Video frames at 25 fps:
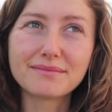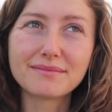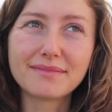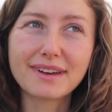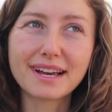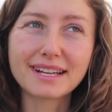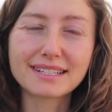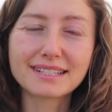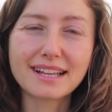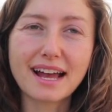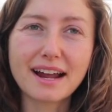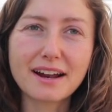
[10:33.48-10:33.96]

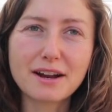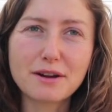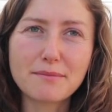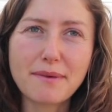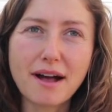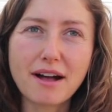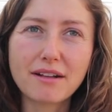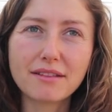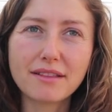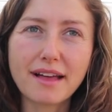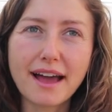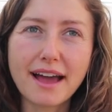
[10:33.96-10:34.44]
excited
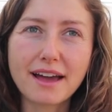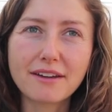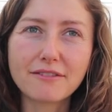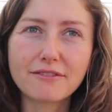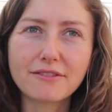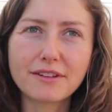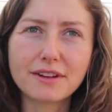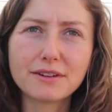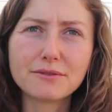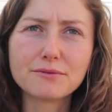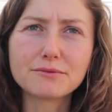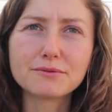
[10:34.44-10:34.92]
about
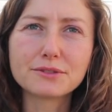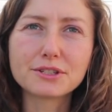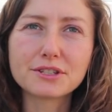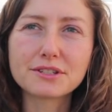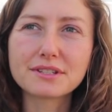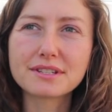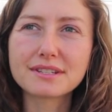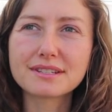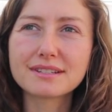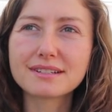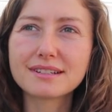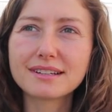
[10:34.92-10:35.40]
life, and
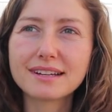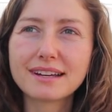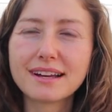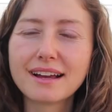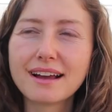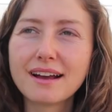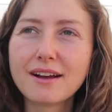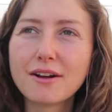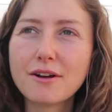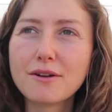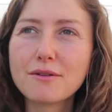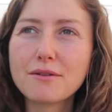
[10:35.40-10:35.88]
just
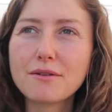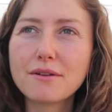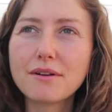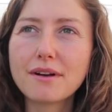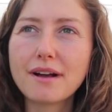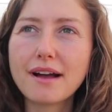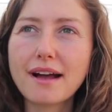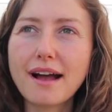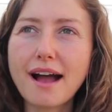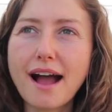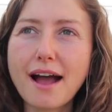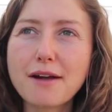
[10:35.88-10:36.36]

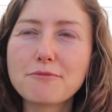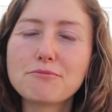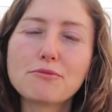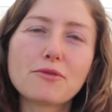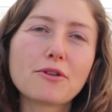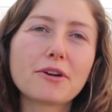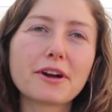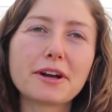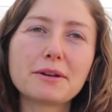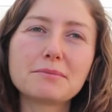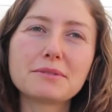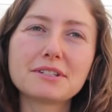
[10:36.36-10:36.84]
I'm
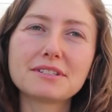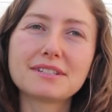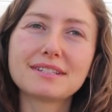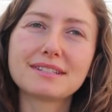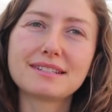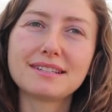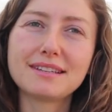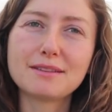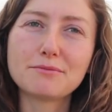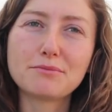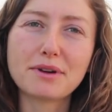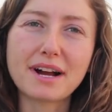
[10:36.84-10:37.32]
more able to
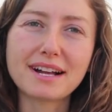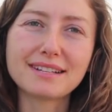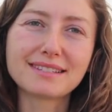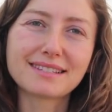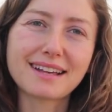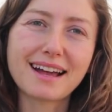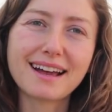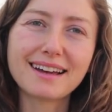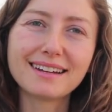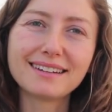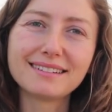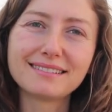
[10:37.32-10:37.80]
see the bright
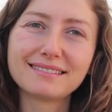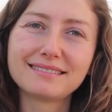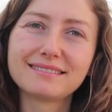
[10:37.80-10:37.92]
side.